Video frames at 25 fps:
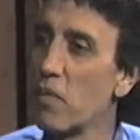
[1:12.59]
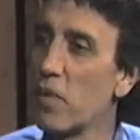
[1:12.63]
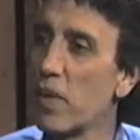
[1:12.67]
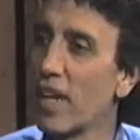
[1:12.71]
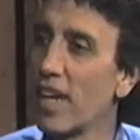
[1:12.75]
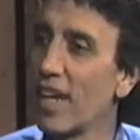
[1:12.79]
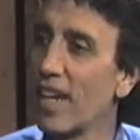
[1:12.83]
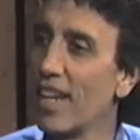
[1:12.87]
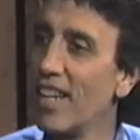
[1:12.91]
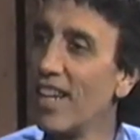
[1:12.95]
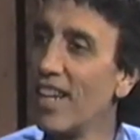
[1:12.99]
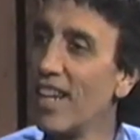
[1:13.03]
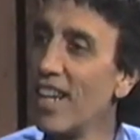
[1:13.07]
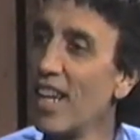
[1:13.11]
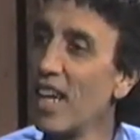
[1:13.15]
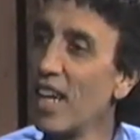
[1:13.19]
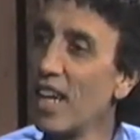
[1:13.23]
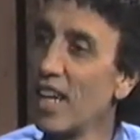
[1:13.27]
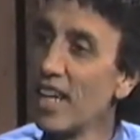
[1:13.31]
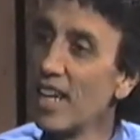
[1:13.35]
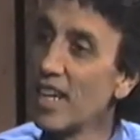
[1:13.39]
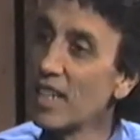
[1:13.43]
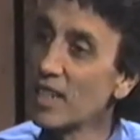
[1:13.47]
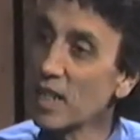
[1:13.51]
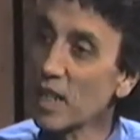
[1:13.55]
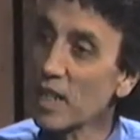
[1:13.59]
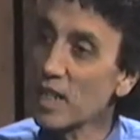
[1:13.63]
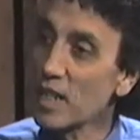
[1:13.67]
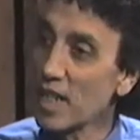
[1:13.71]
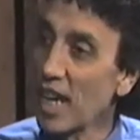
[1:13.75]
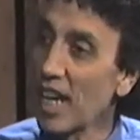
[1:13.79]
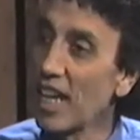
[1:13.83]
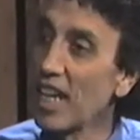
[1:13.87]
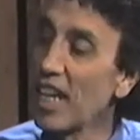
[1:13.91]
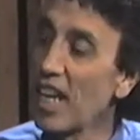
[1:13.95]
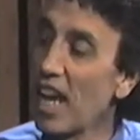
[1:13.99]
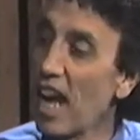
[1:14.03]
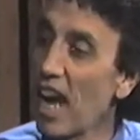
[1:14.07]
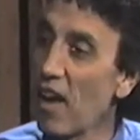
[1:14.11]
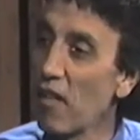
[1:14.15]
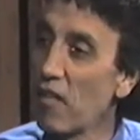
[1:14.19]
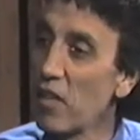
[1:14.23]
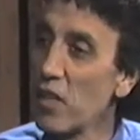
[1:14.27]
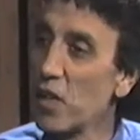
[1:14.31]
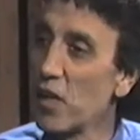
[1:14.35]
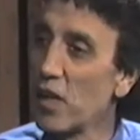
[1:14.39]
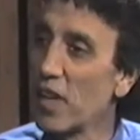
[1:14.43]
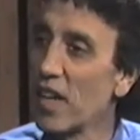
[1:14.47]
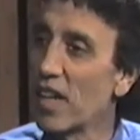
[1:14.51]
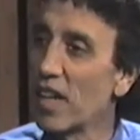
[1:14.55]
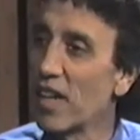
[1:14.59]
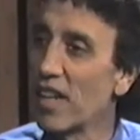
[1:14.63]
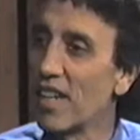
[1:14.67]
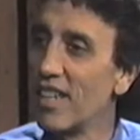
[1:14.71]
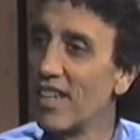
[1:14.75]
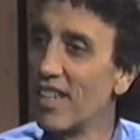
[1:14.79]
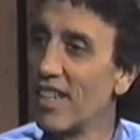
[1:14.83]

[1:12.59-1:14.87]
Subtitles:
today. It's exciting having you here.